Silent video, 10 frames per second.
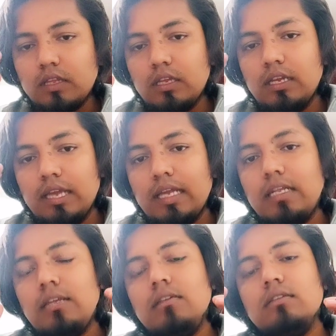In
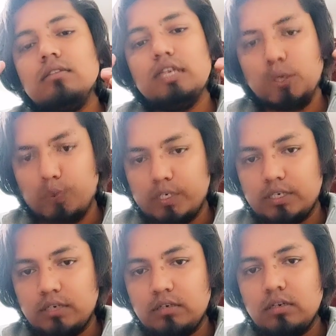any
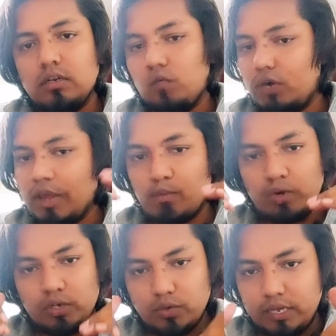equation, what I'm
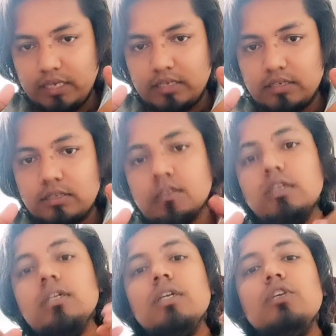going to take here,
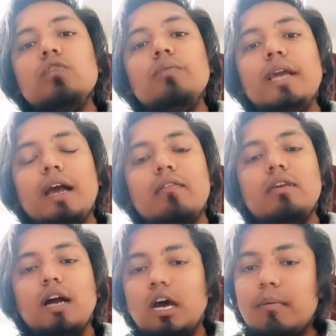you will be
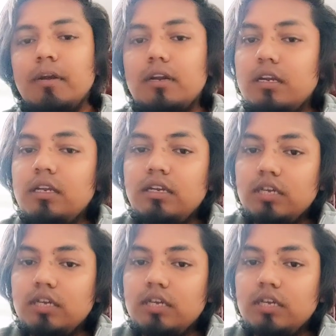having arbitrary